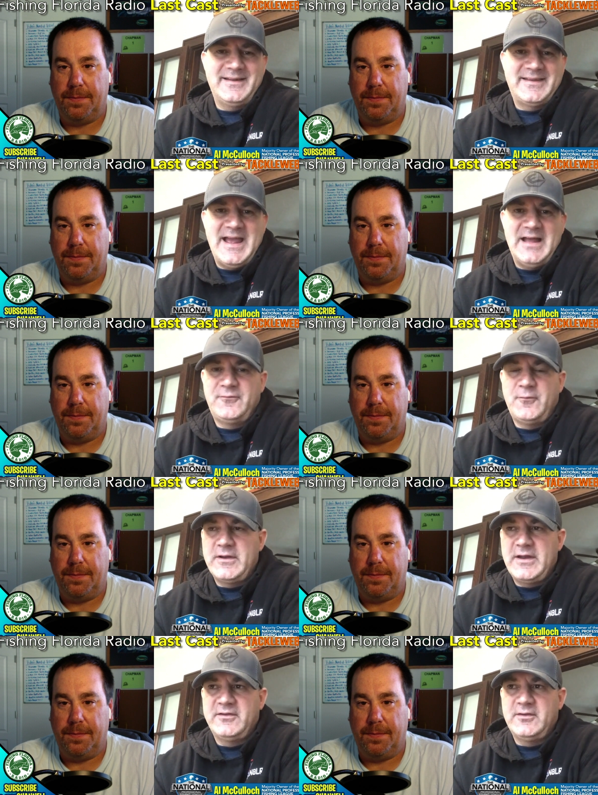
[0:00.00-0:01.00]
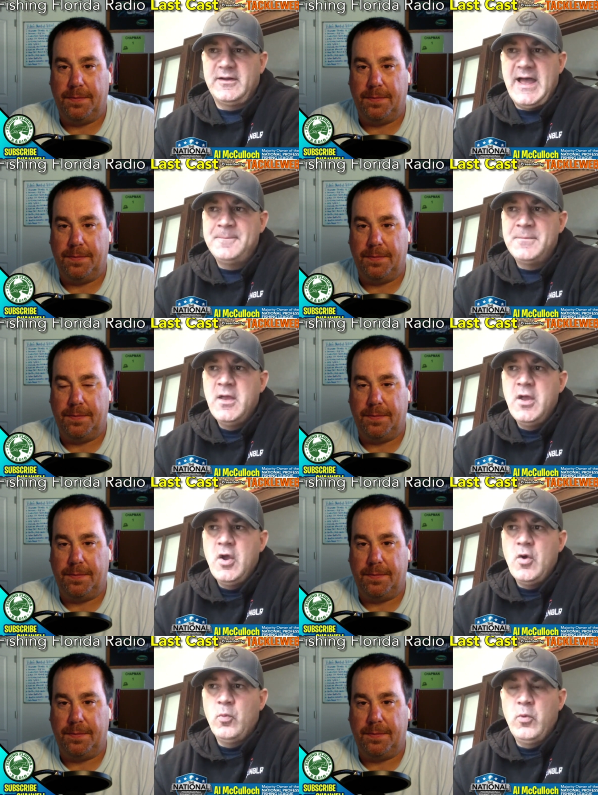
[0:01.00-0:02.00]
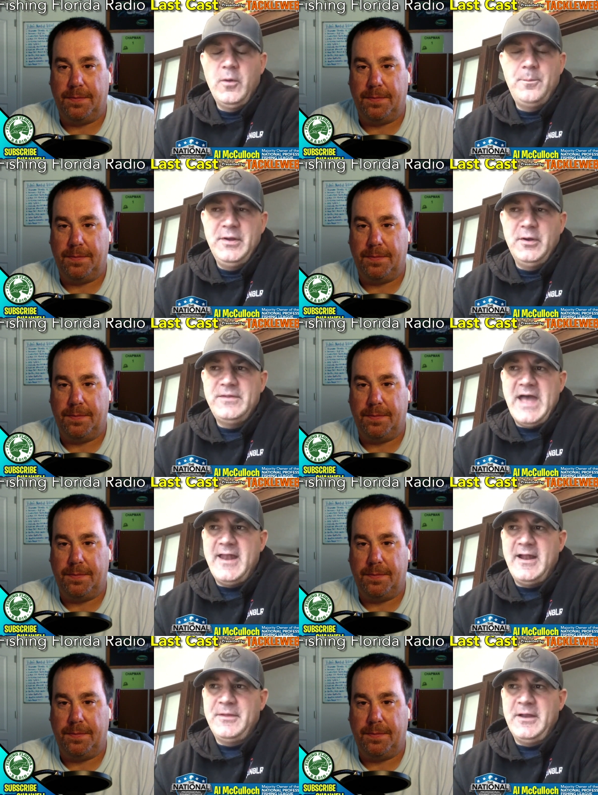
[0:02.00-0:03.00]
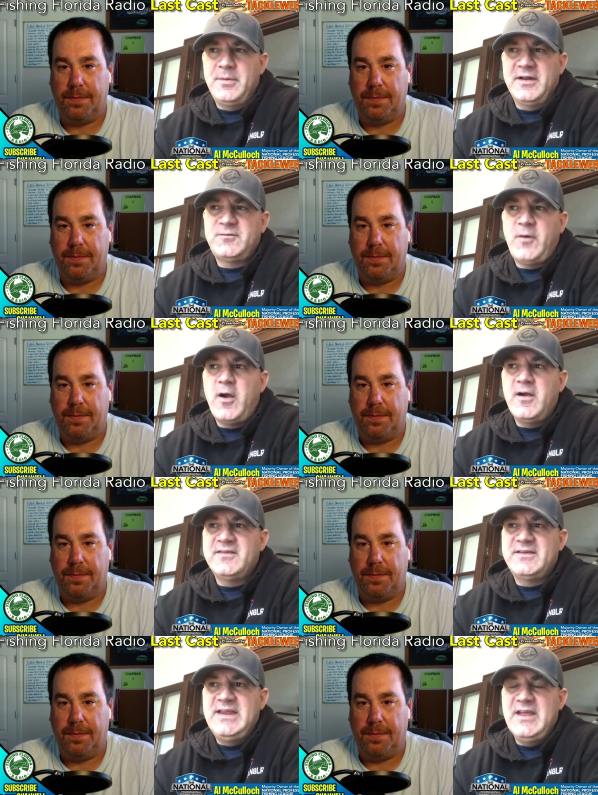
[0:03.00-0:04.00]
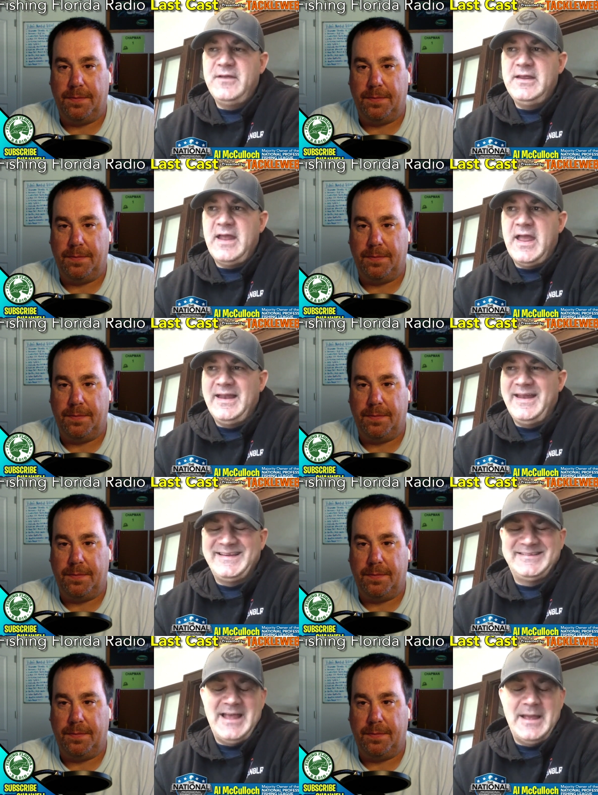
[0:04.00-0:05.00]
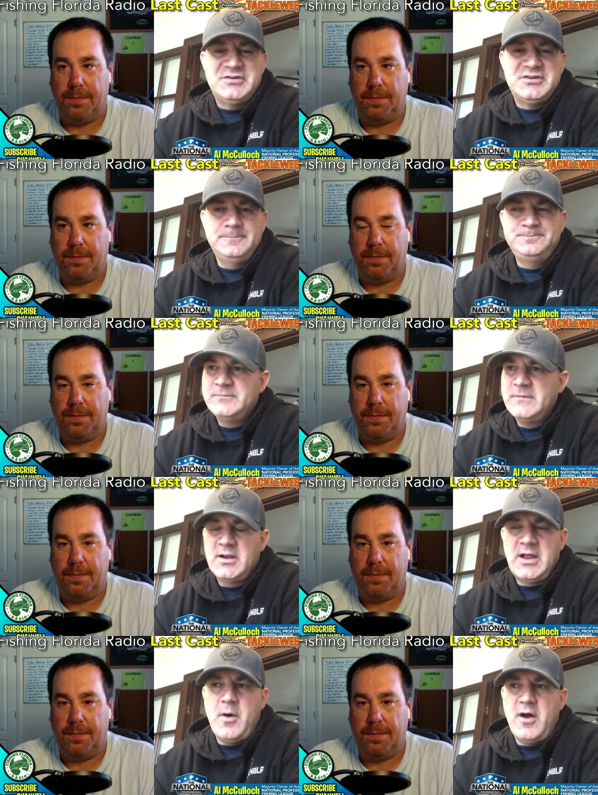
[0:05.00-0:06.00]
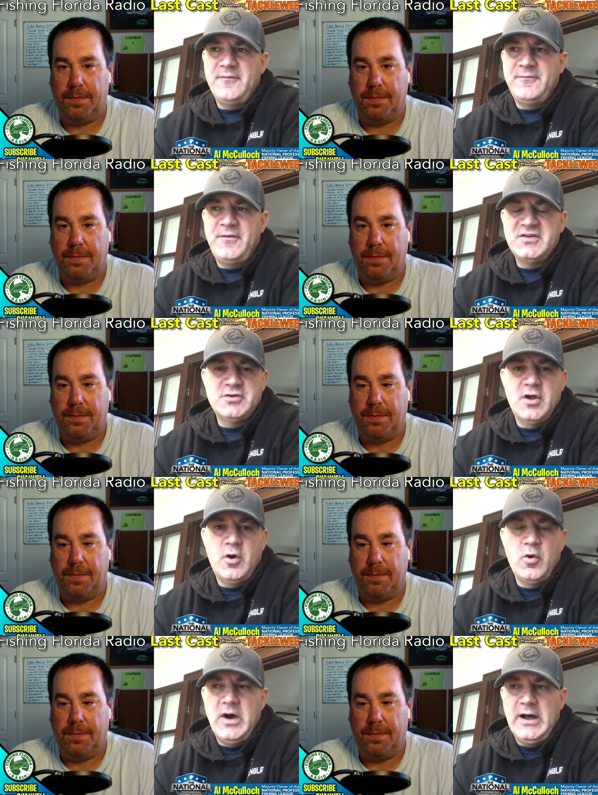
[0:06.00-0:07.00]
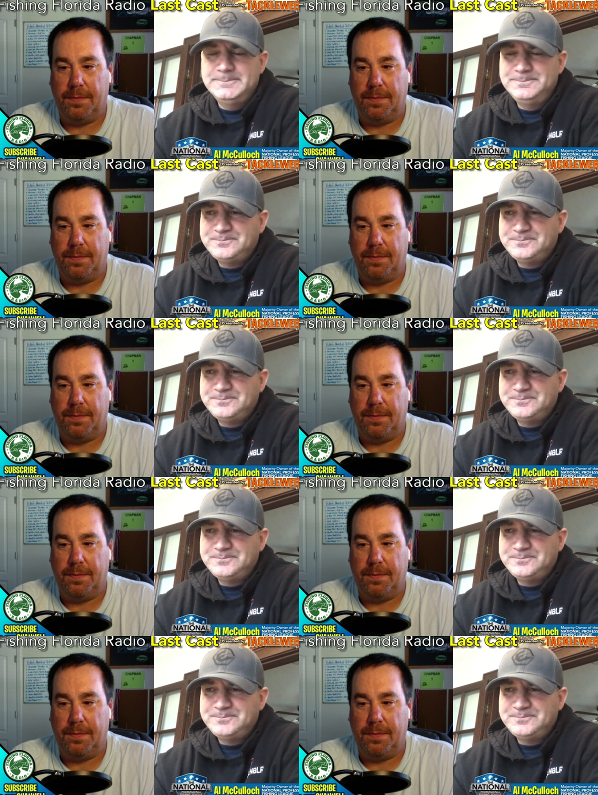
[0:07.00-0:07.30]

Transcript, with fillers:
Speaker 1: a California, Arizona guy. We'll build that up there. But as far as giving a, an exemption, come on and fish, no, uh,